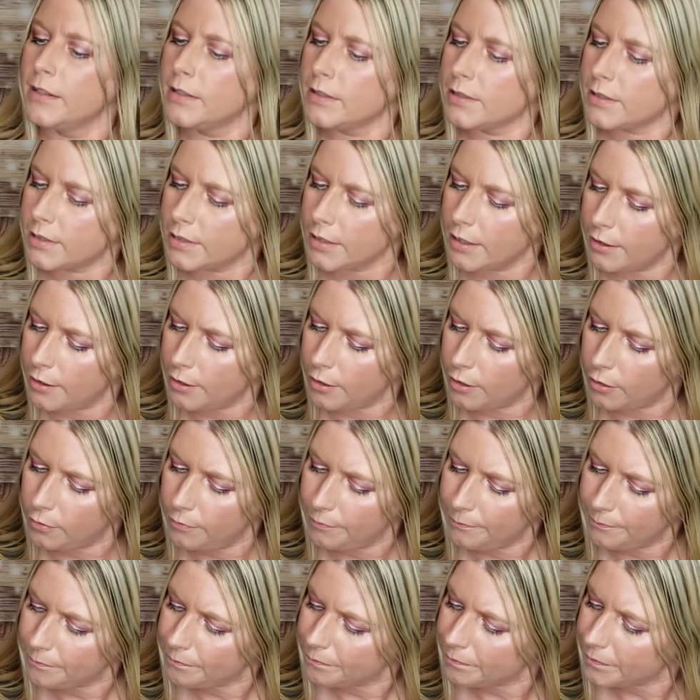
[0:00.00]

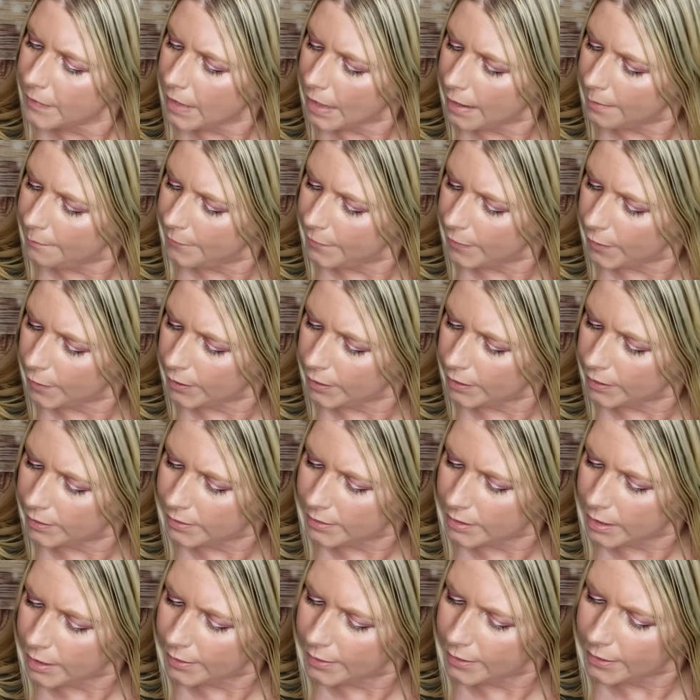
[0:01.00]
So I'm very
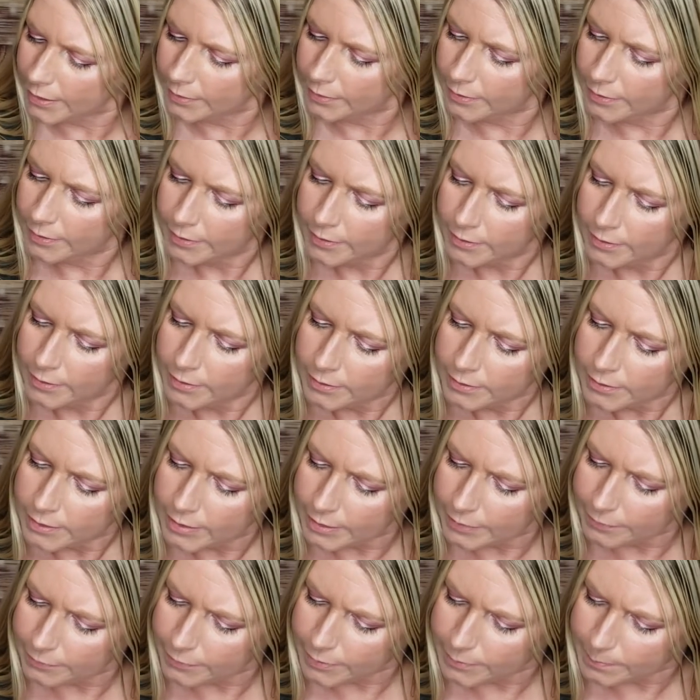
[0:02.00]
excited
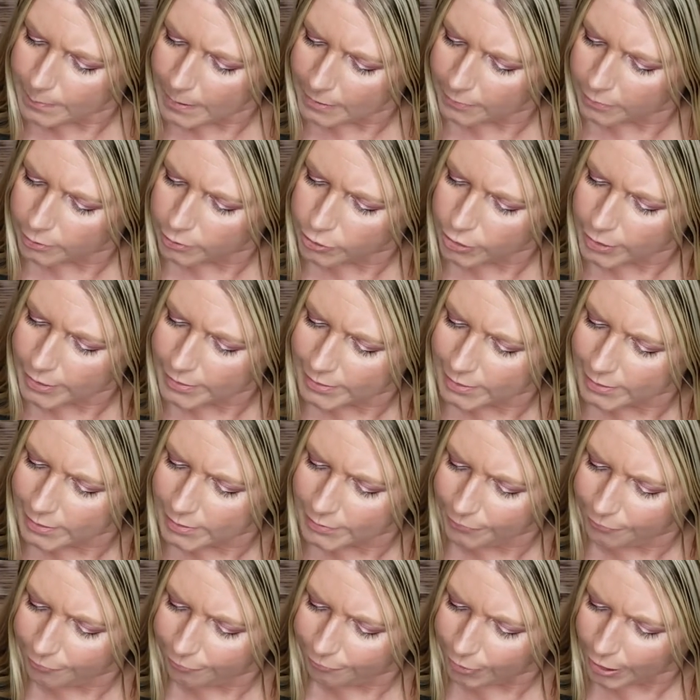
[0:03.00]
to give this palette a try. It's
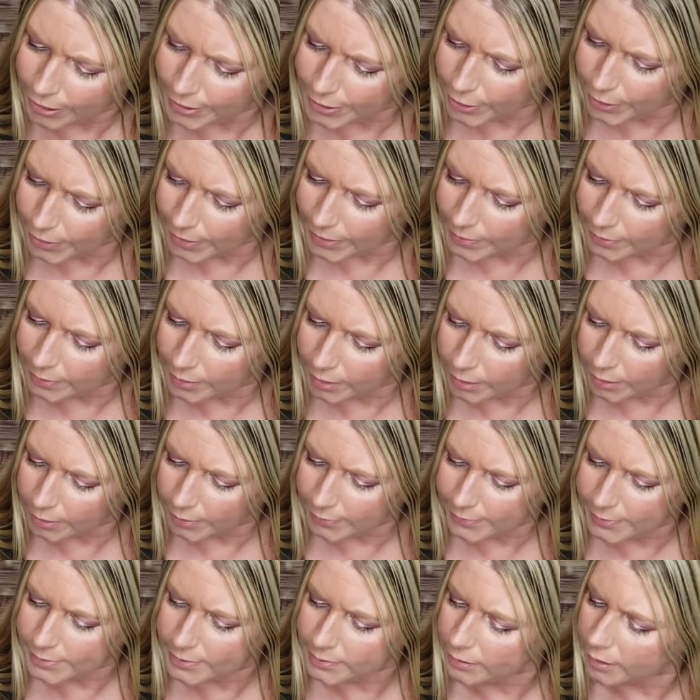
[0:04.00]
this fire and
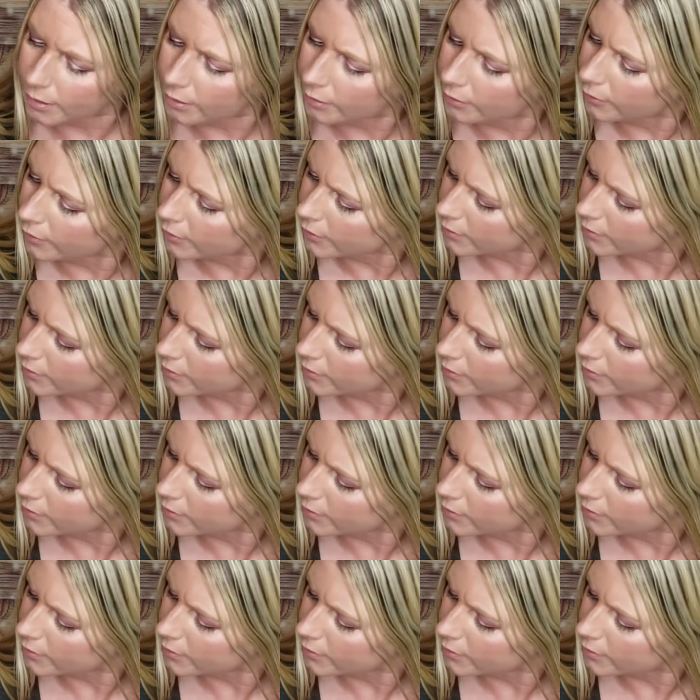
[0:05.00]
ice color.